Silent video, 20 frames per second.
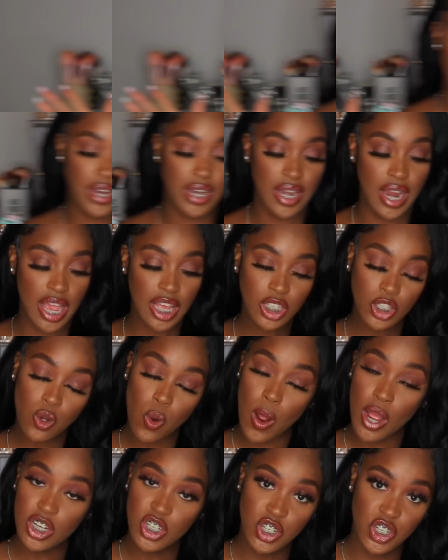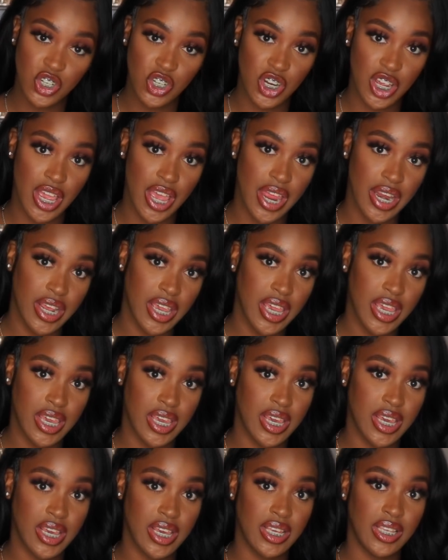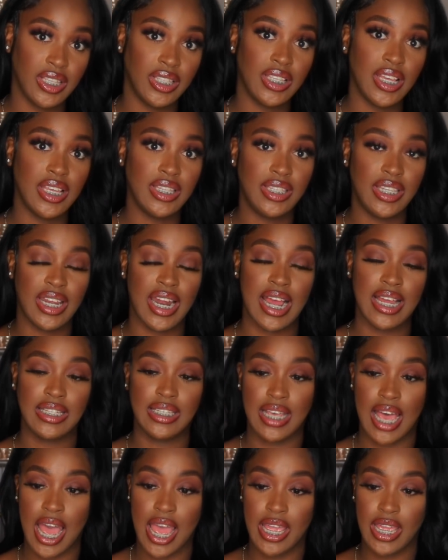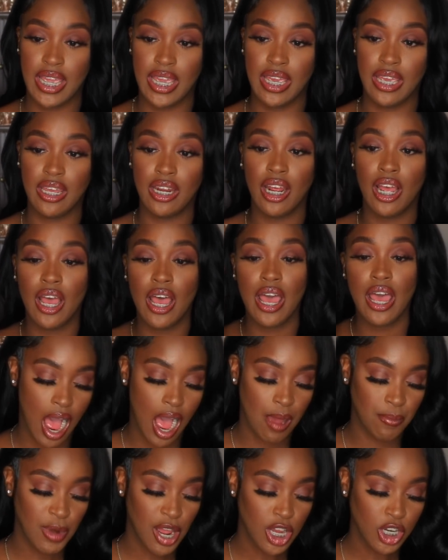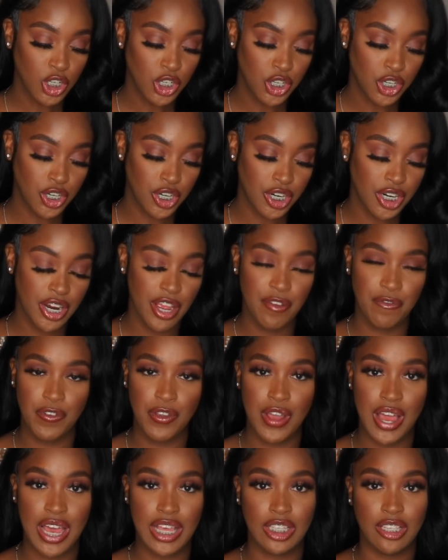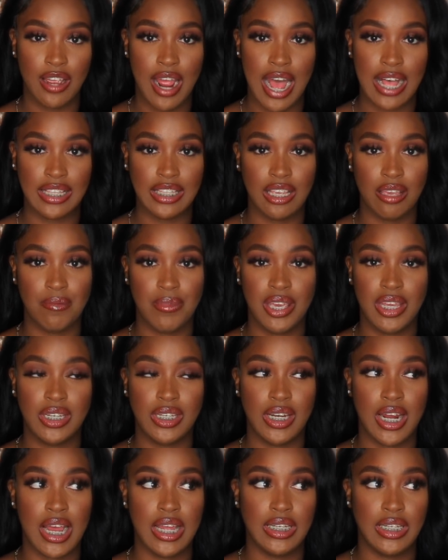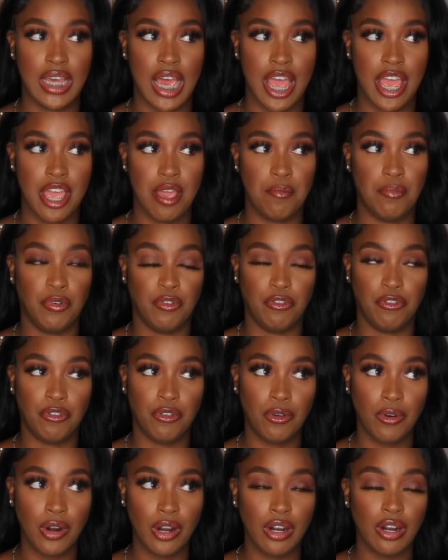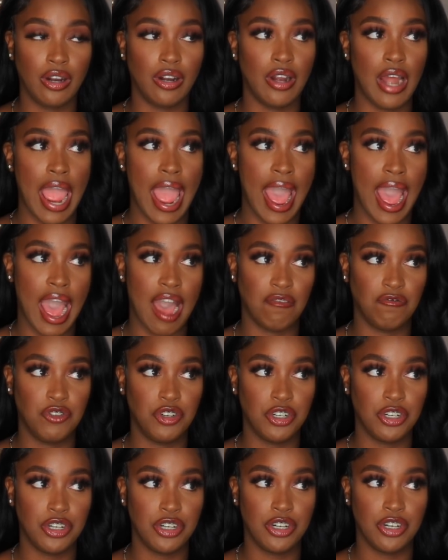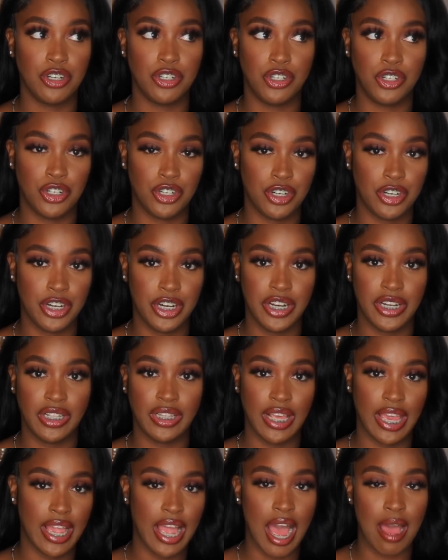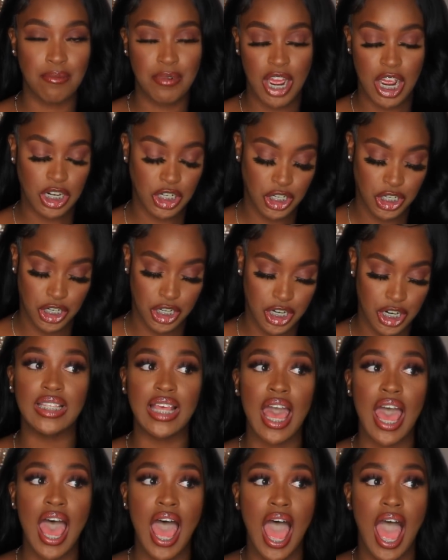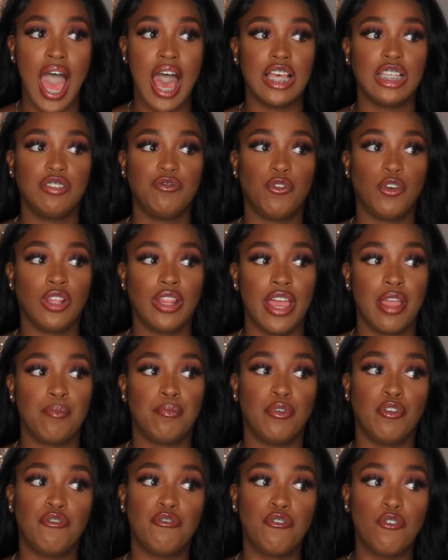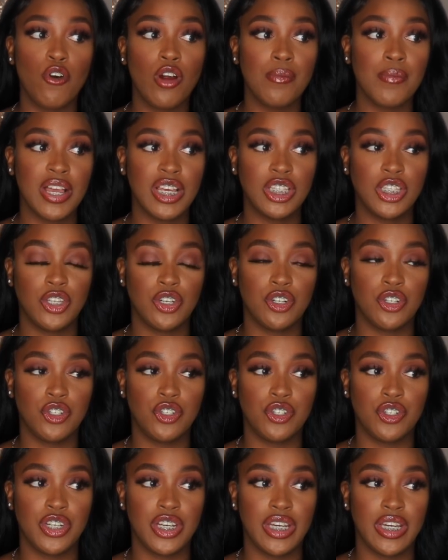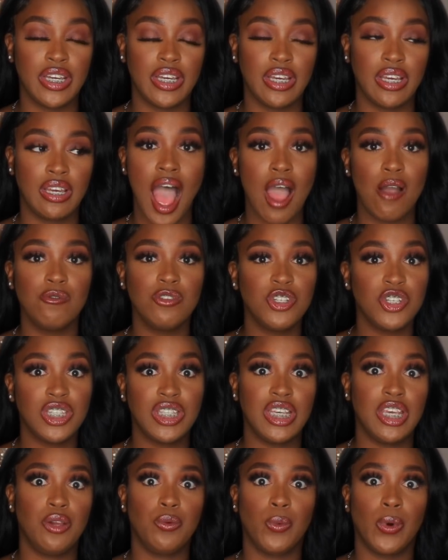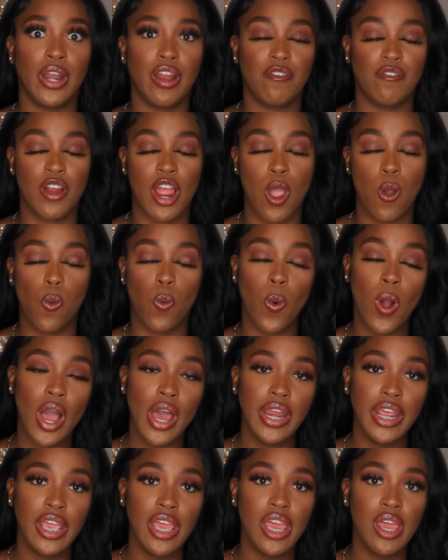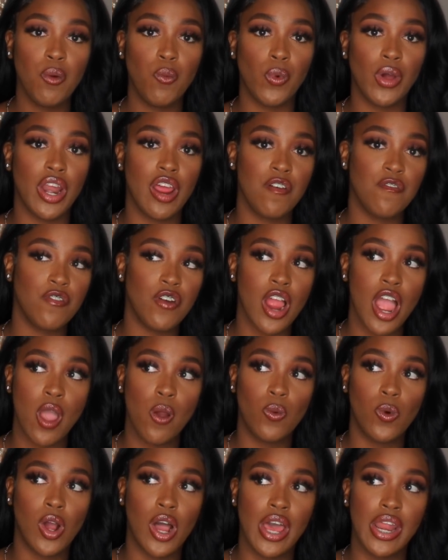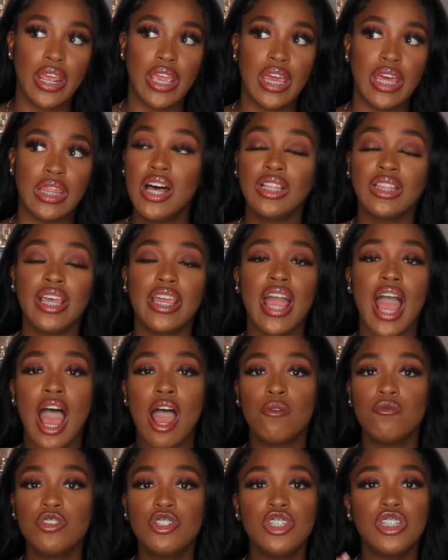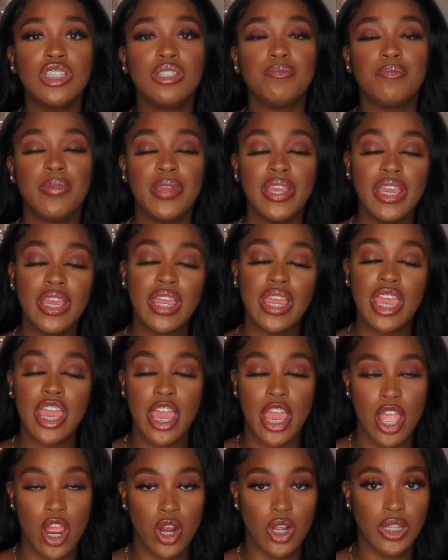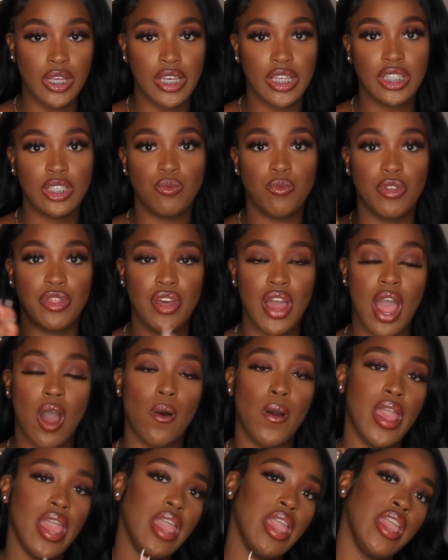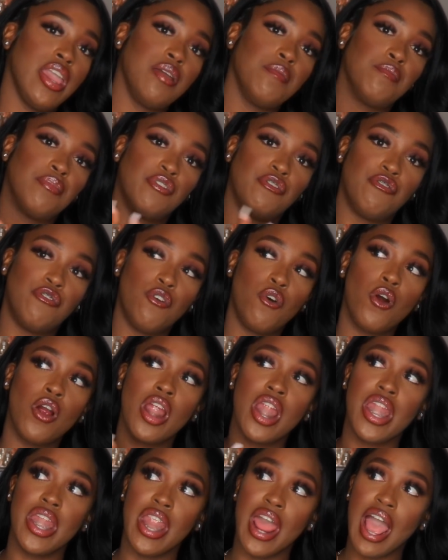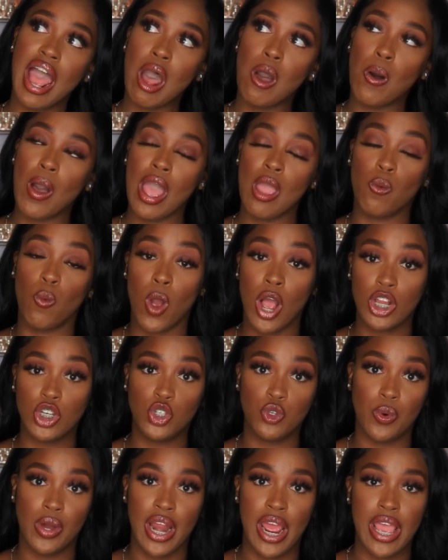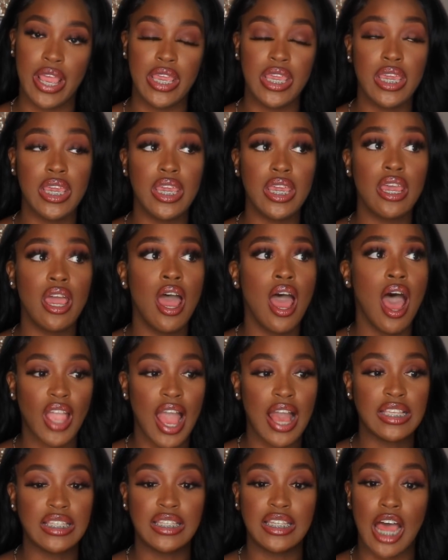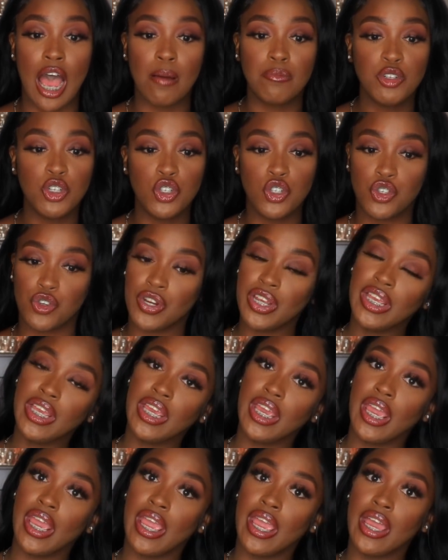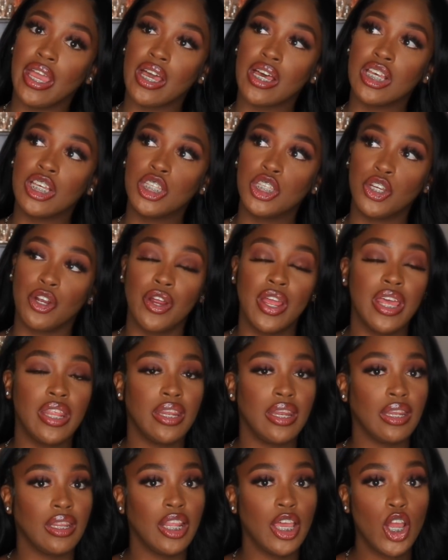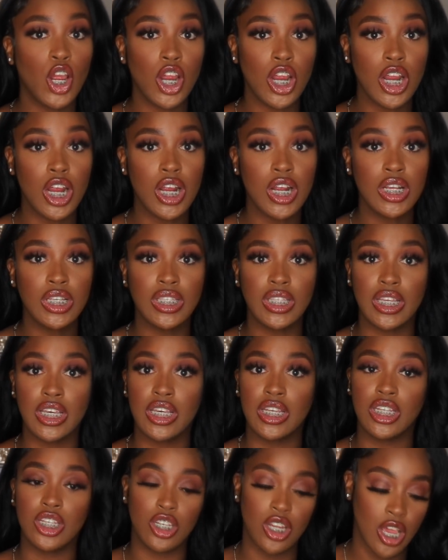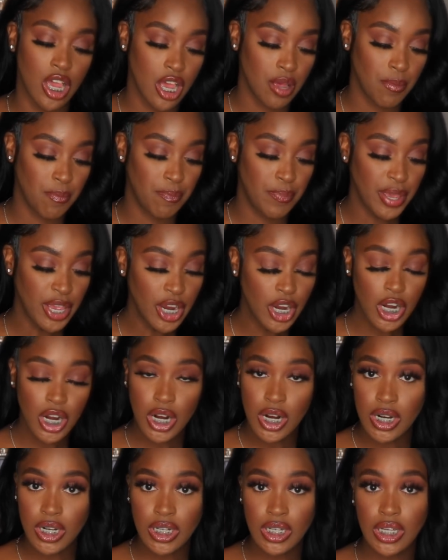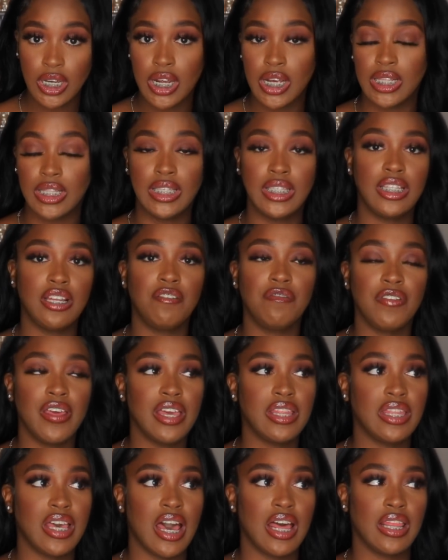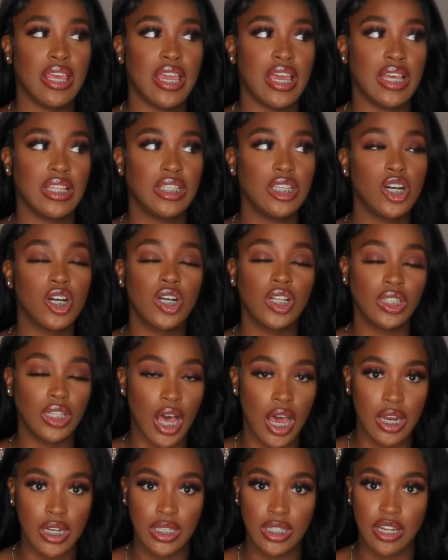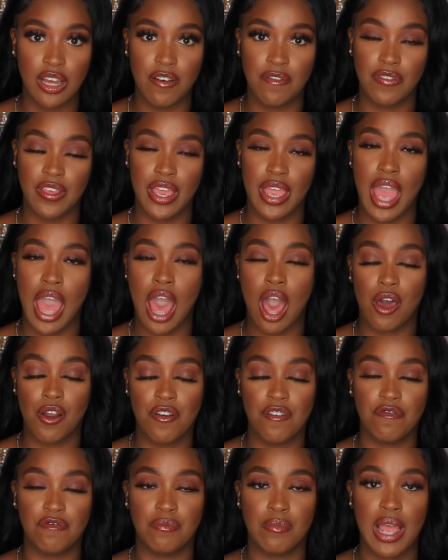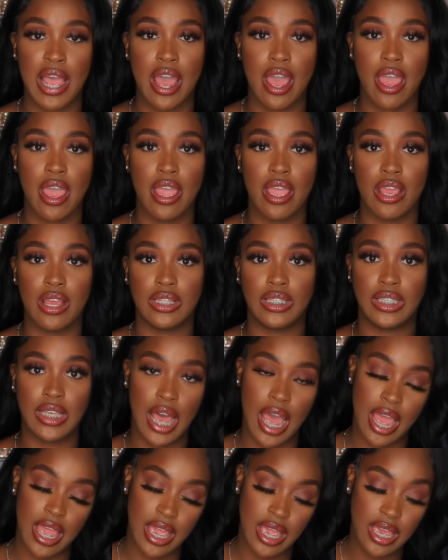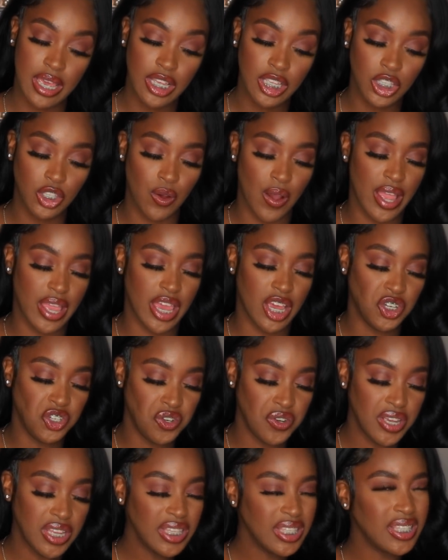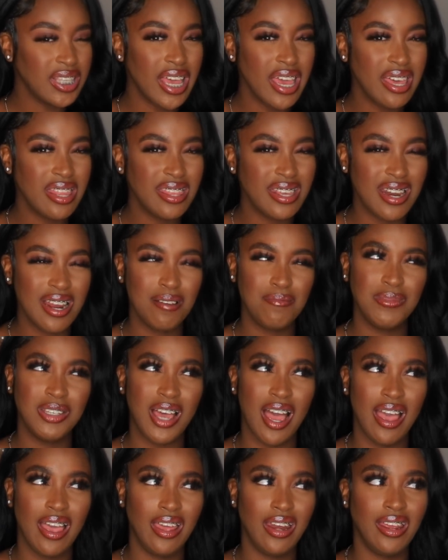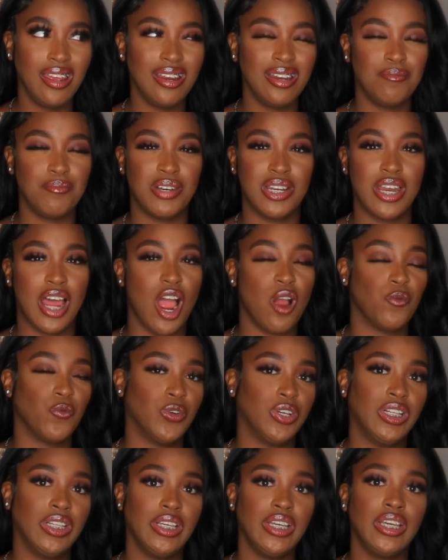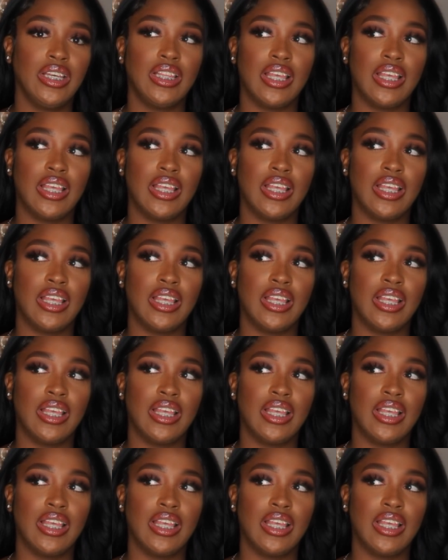The next question is, did I diet? I'm not sure if you guys are asking me, did I diet before or after, during, like, I'm not sure. As for like before my surgery, I would just eat whatever I wanted, whenever I wanted. Like, I was just being careless with how I ate before. Now I watch what I eat. I stopped drinking certain liquors and beer and stuff like that. Like, I took a lot of stuff like out of my diet, so I guess you can say that I'm dieting, but not really.